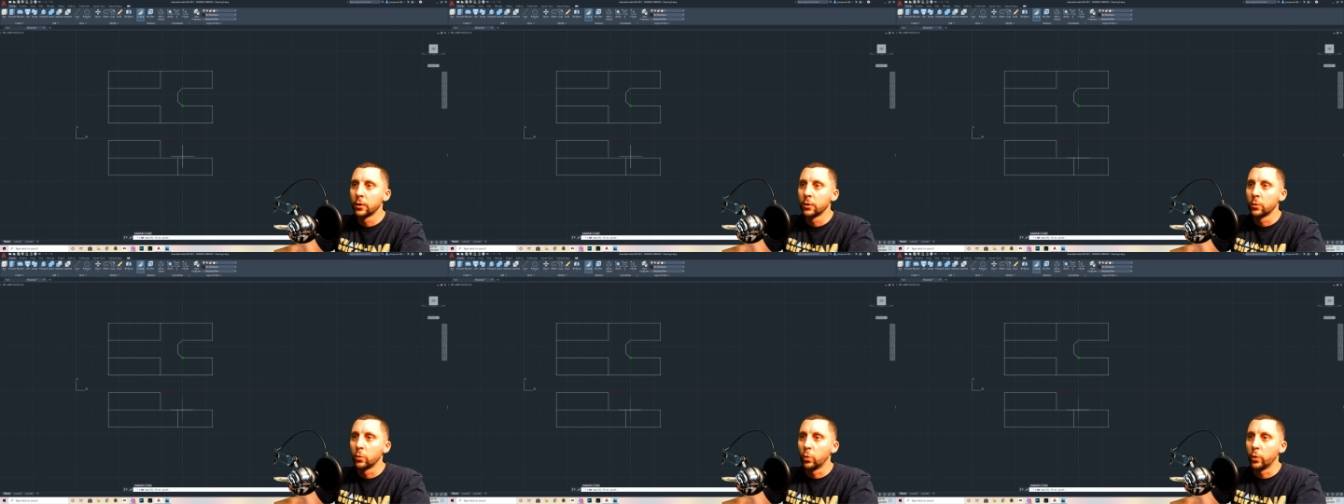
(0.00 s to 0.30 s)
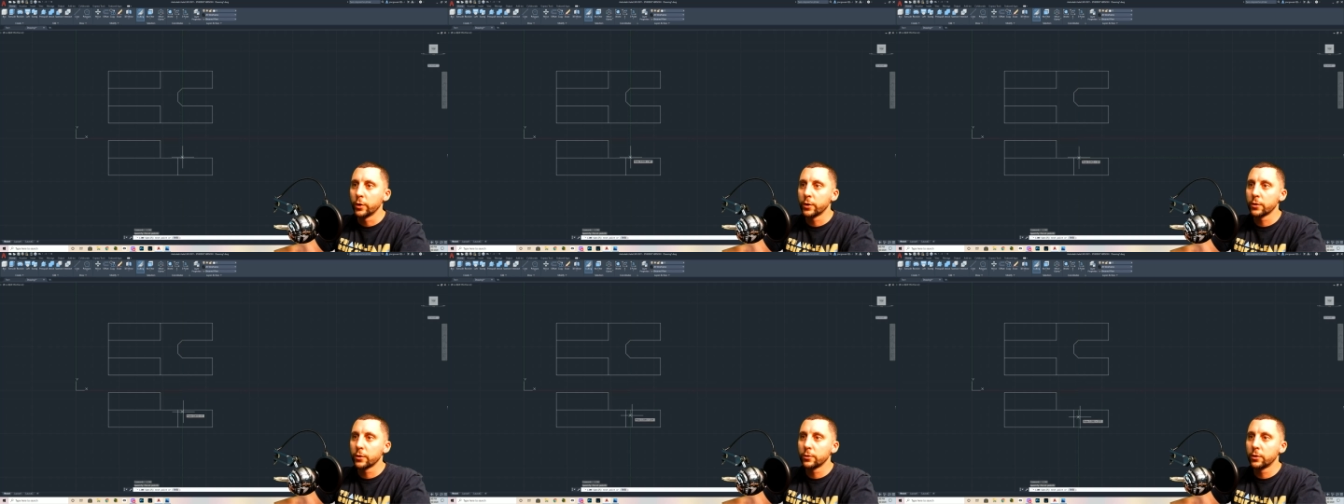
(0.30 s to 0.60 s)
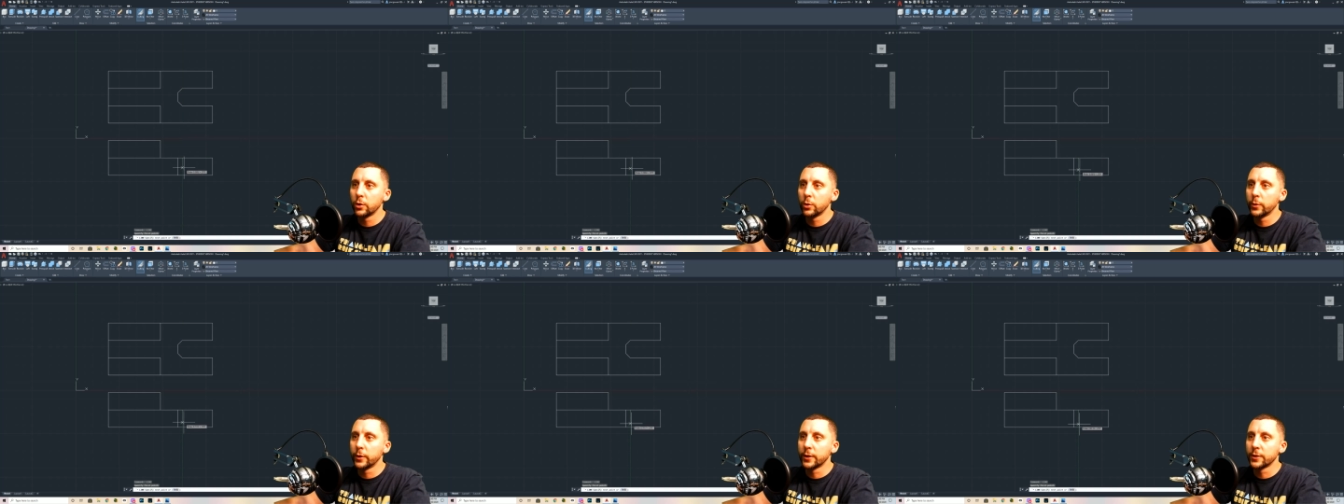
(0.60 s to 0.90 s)
What you're
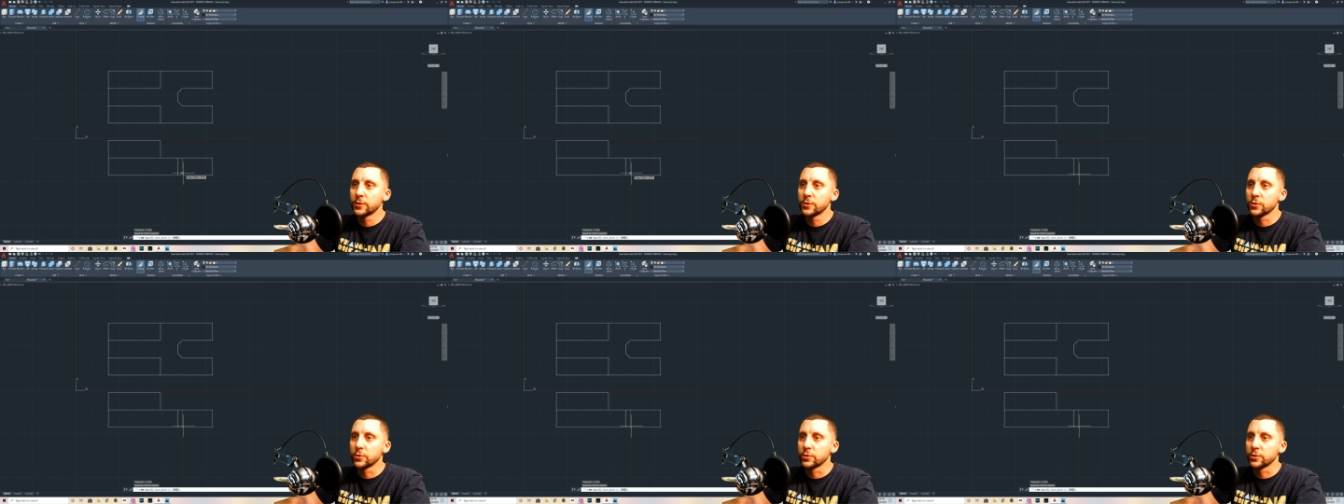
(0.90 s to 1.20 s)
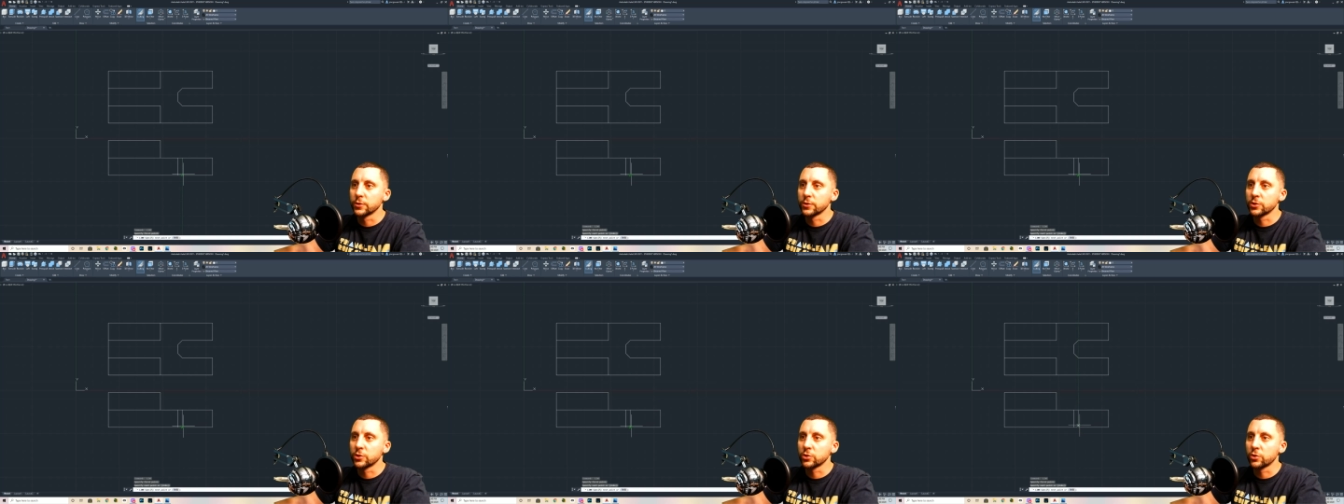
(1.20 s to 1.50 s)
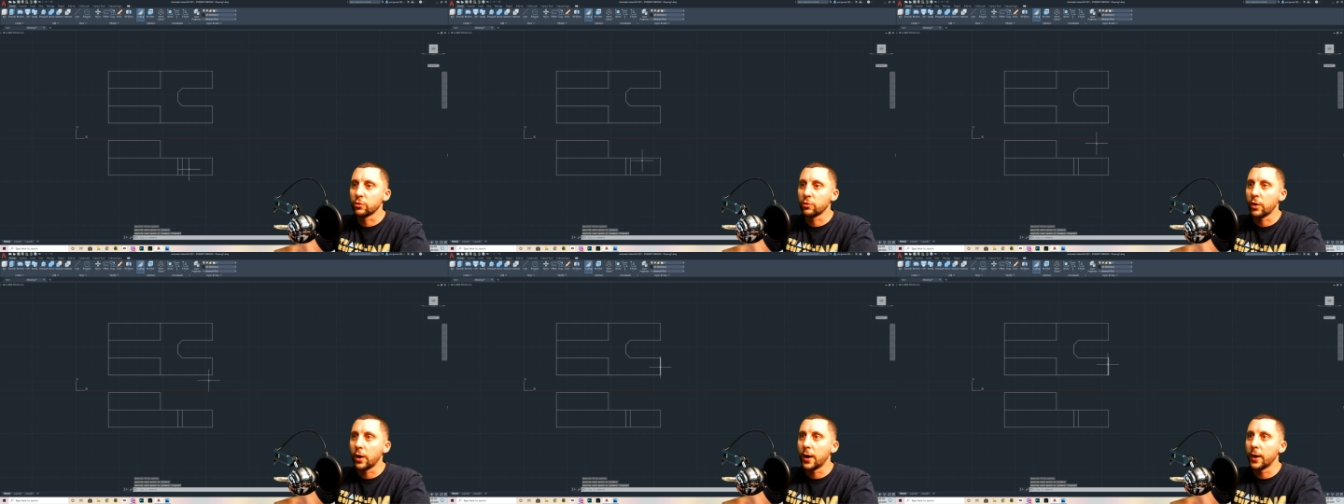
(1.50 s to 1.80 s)
doing is you're
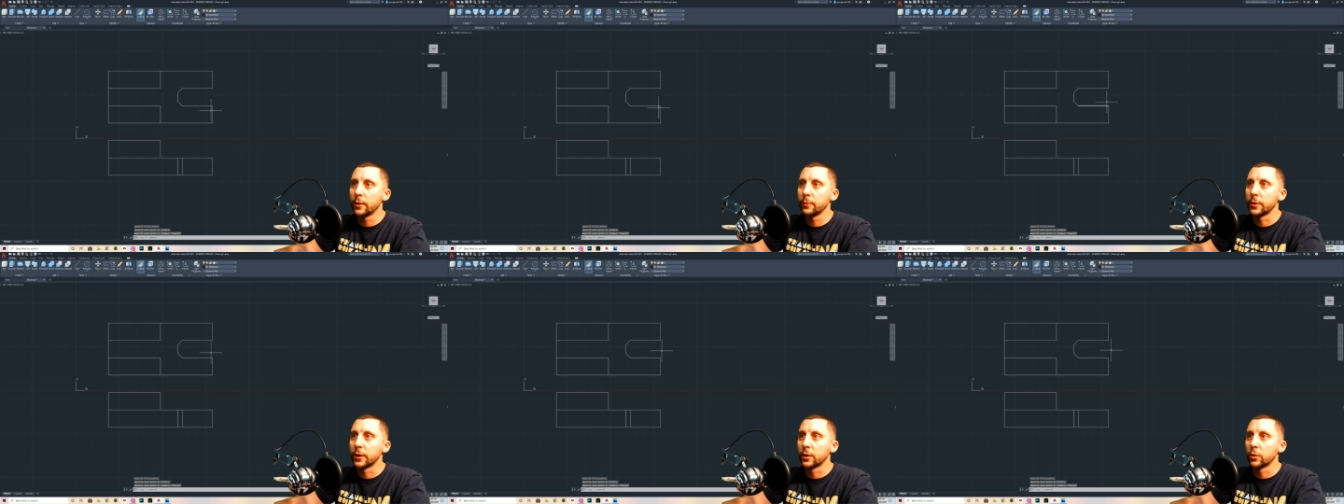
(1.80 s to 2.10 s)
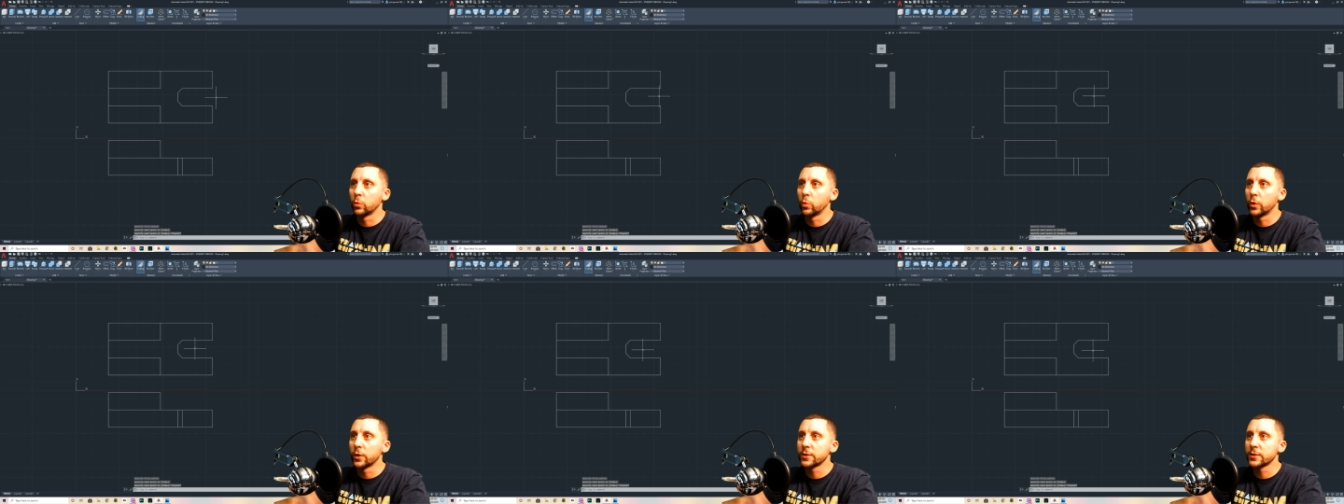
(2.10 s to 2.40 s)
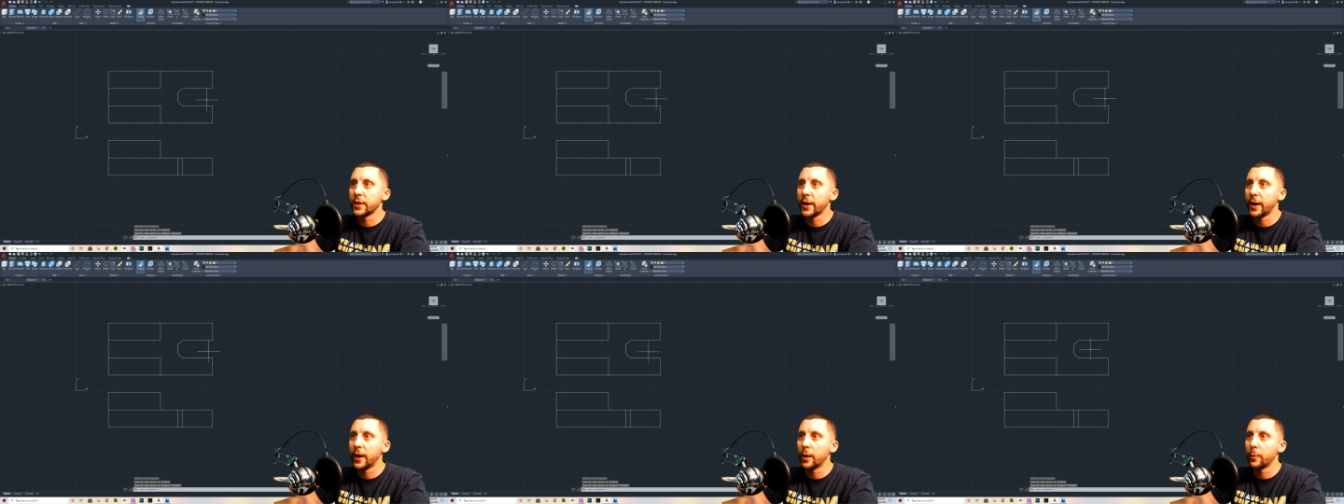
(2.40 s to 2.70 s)
describing what's
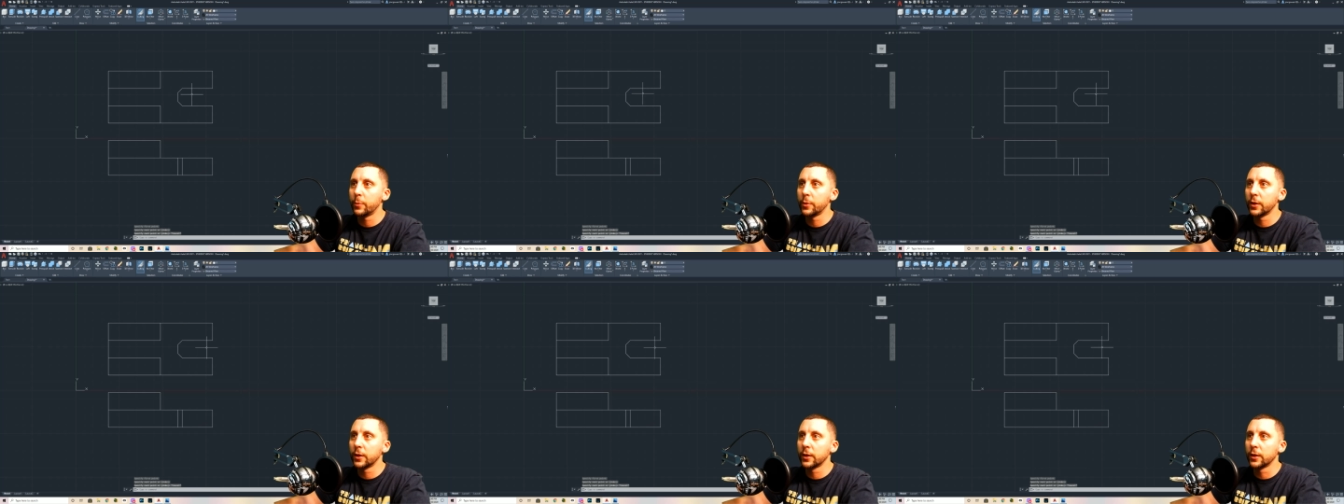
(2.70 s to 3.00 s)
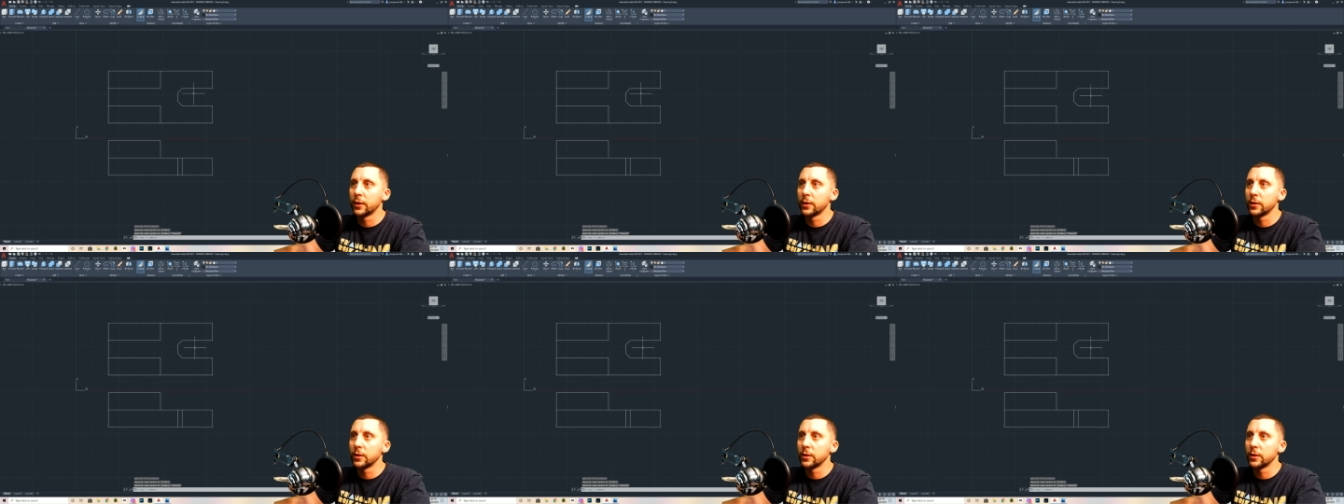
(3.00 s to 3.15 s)
happening in